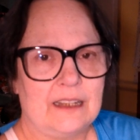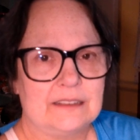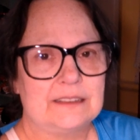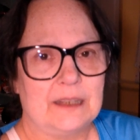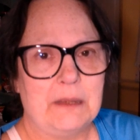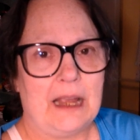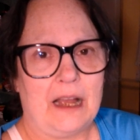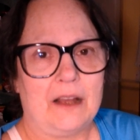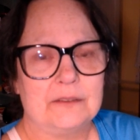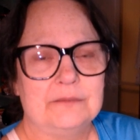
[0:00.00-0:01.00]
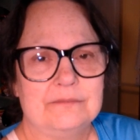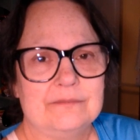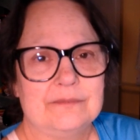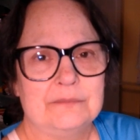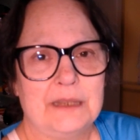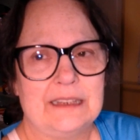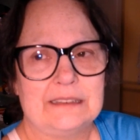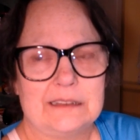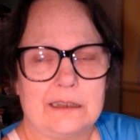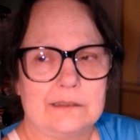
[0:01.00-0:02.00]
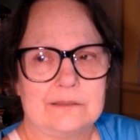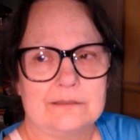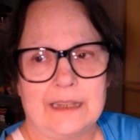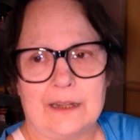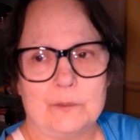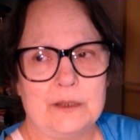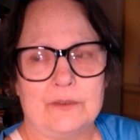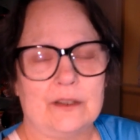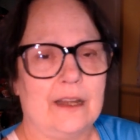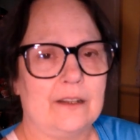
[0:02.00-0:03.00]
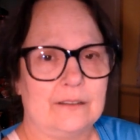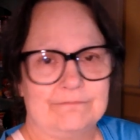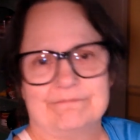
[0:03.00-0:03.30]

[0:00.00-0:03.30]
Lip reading: somehow. But that'll be for later.